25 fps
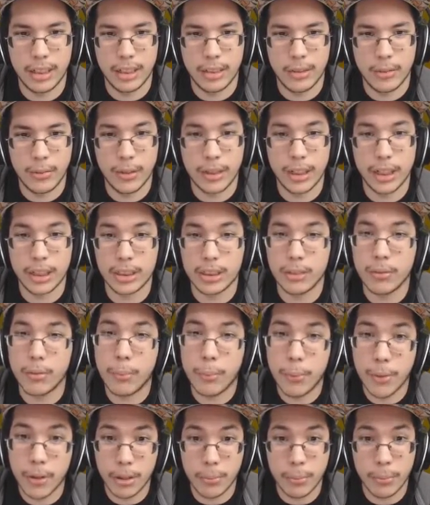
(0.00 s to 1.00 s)
we got some a
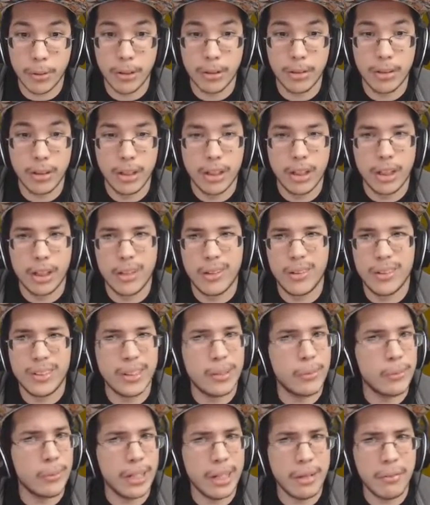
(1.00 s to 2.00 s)
Pokeball. Yeah,
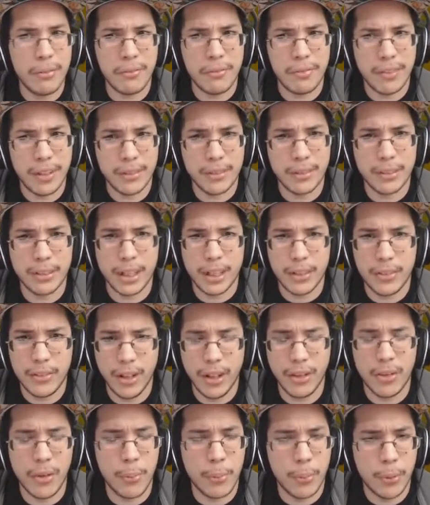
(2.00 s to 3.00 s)
we haven't found
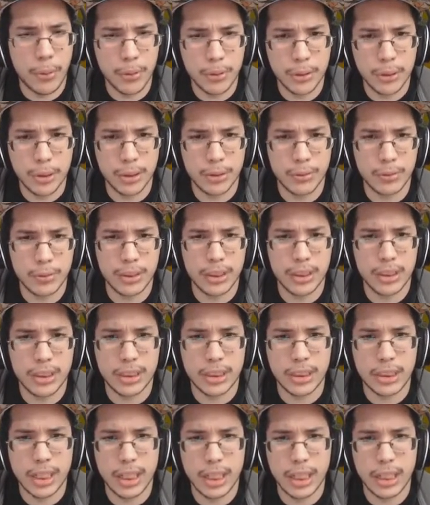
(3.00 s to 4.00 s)
another potion, which is
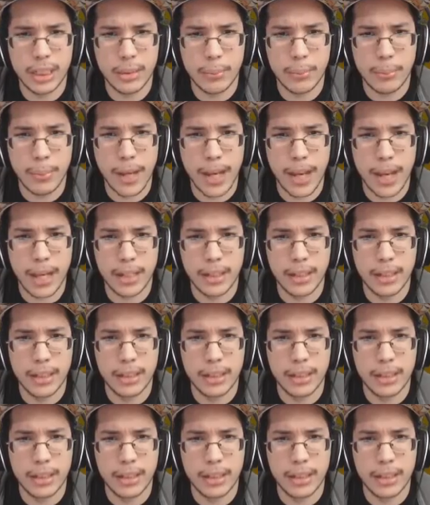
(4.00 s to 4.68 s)
kind of bad.